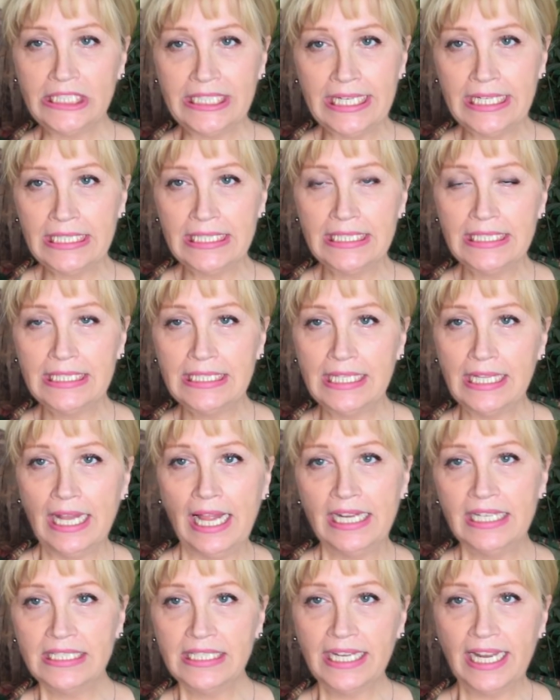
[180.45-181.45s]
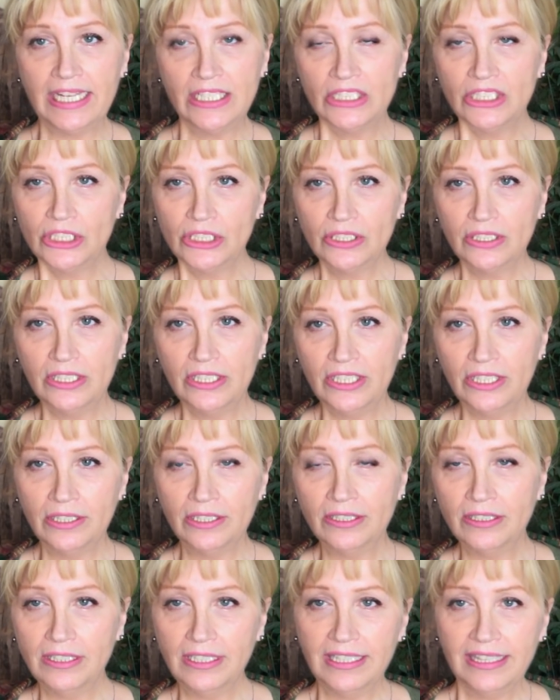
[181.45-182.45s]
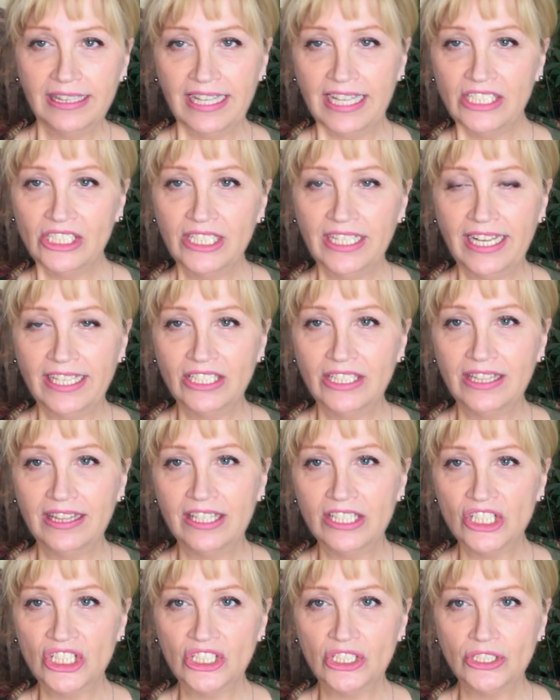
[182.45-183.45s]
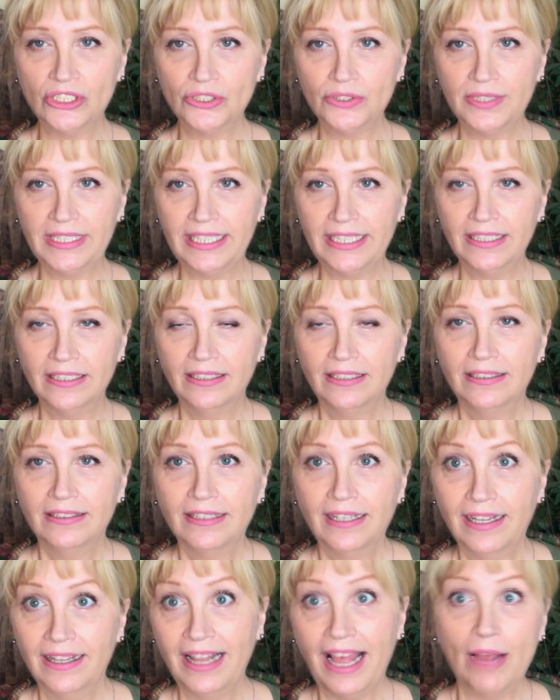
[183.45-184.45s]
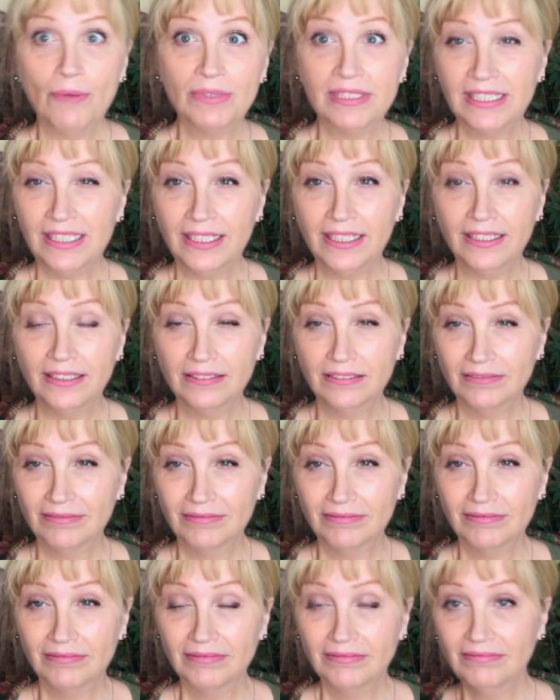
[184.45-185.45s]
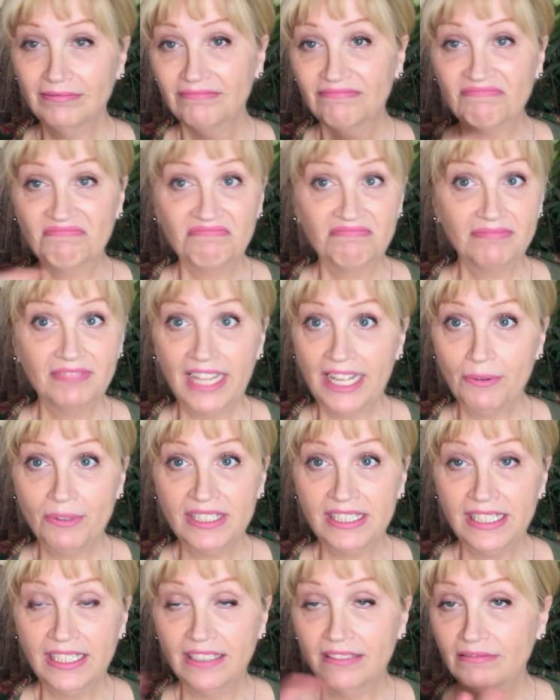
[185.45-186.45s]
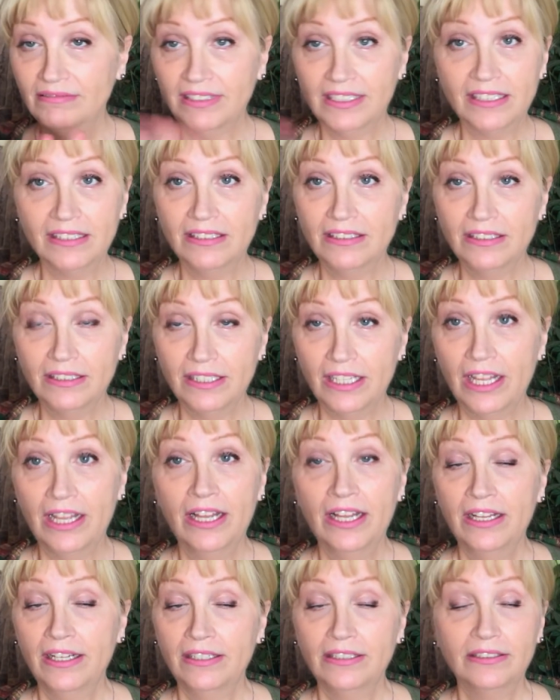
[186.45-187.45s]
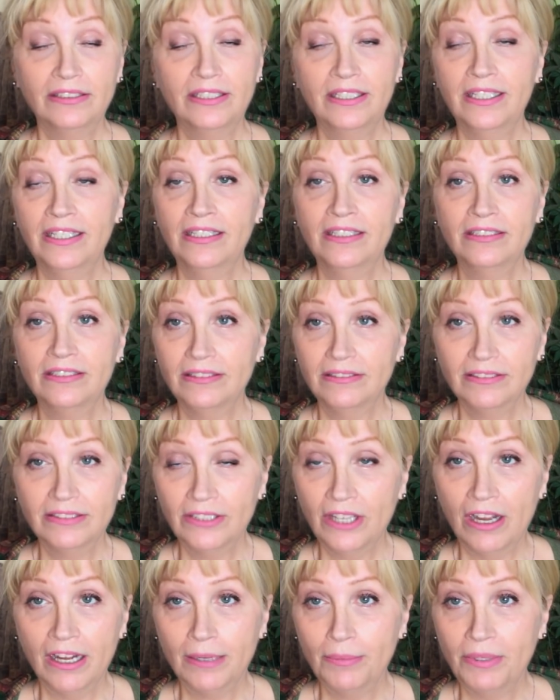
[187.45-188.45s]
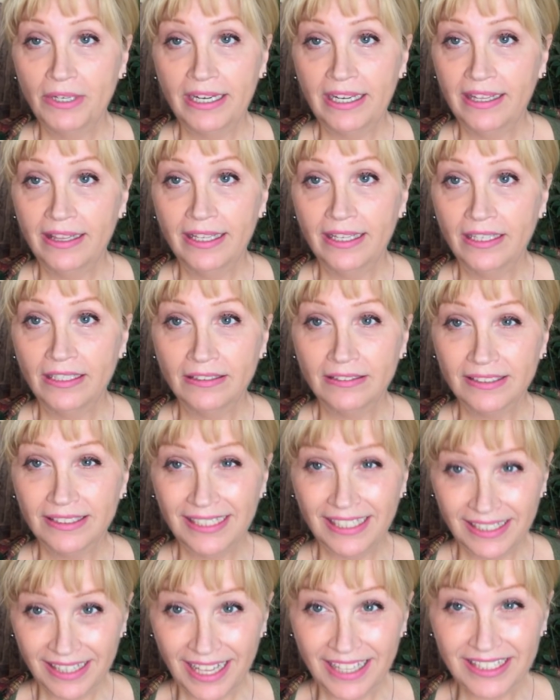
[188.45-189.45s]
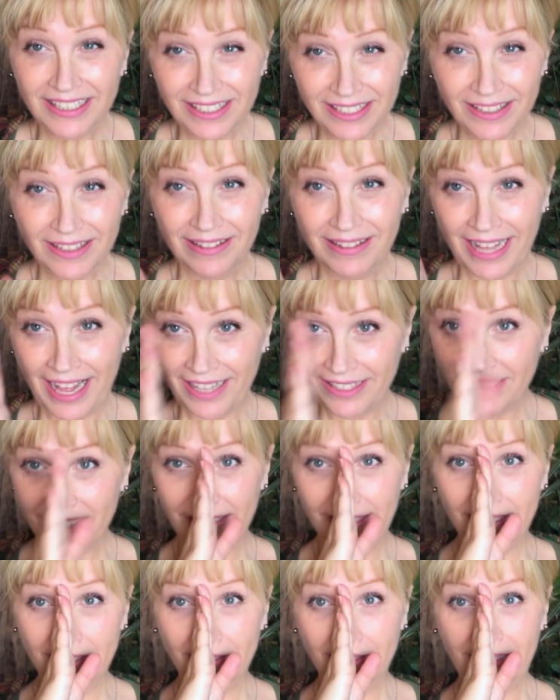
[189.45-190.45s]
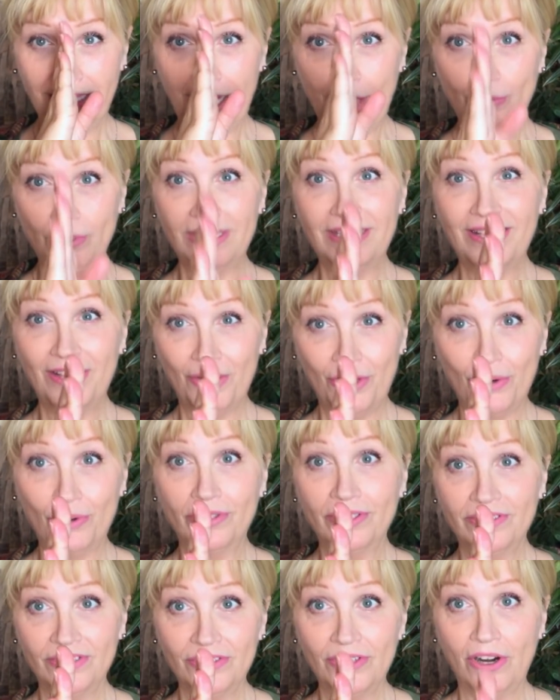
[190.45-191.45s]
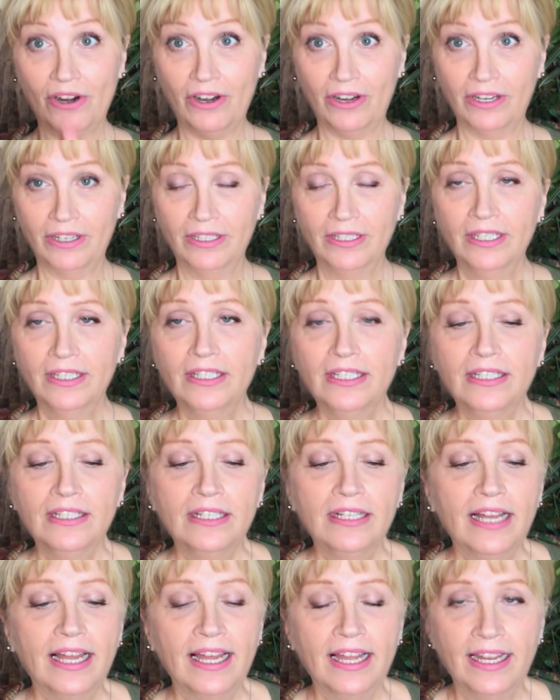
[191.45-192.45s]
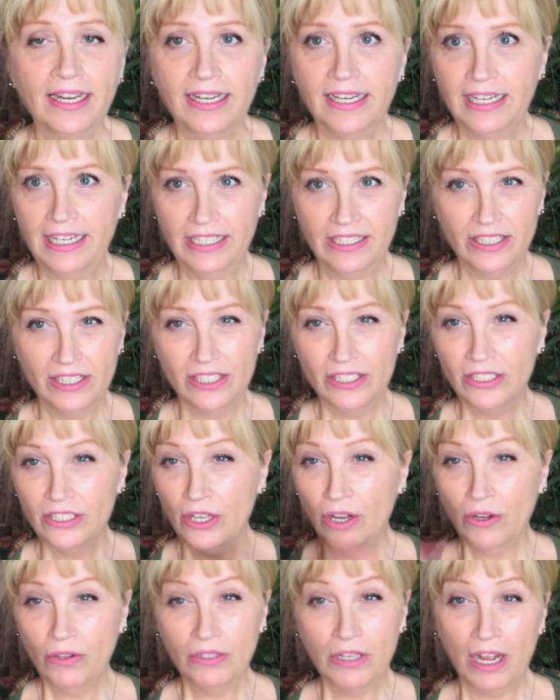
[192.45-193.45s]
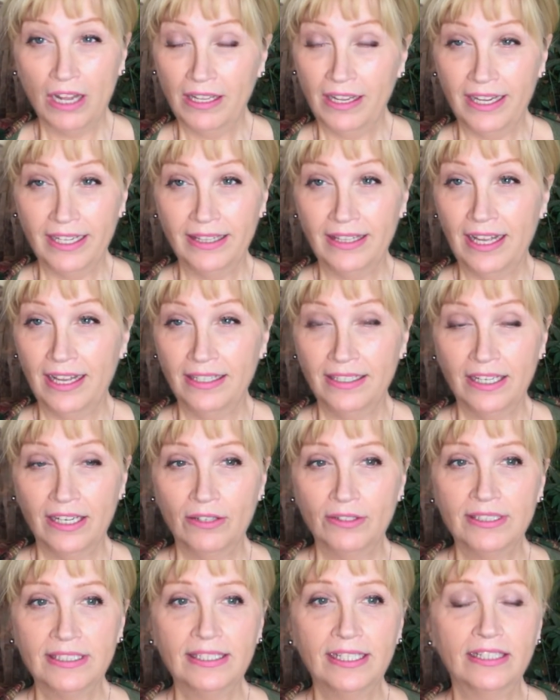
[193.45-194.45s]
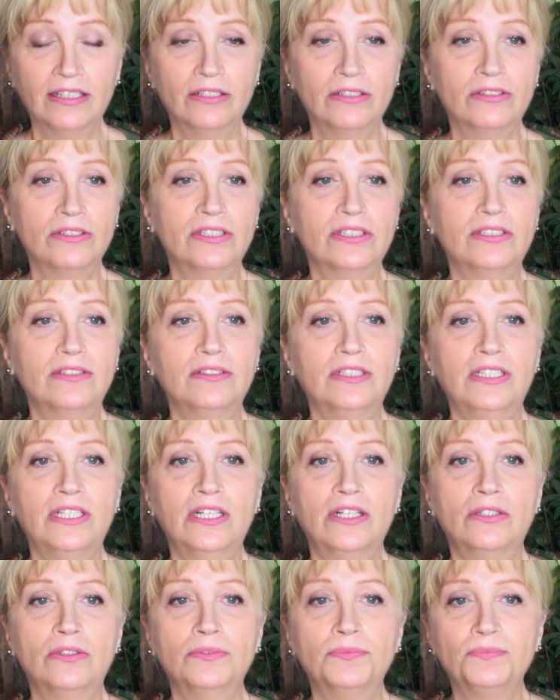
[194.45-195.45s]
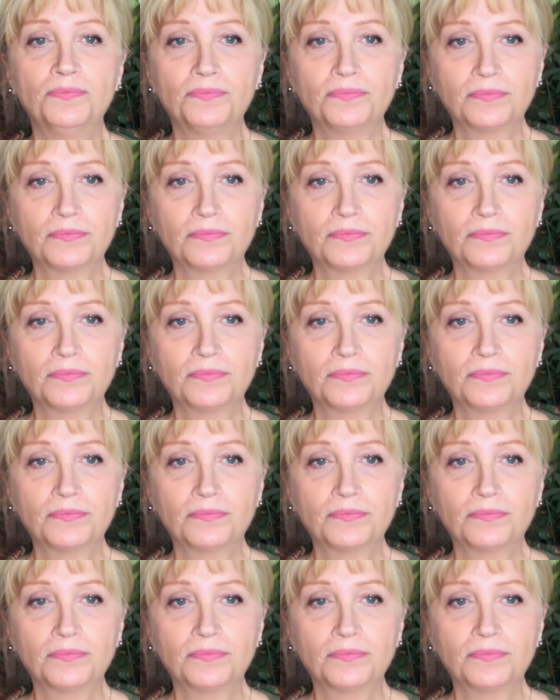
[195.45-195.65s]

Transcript: tits, and then you get then you get the surgery, and that was it. That was it. You didn't talk about anything else. That was the North Star. And it's so not like that now. It's like there's, you know,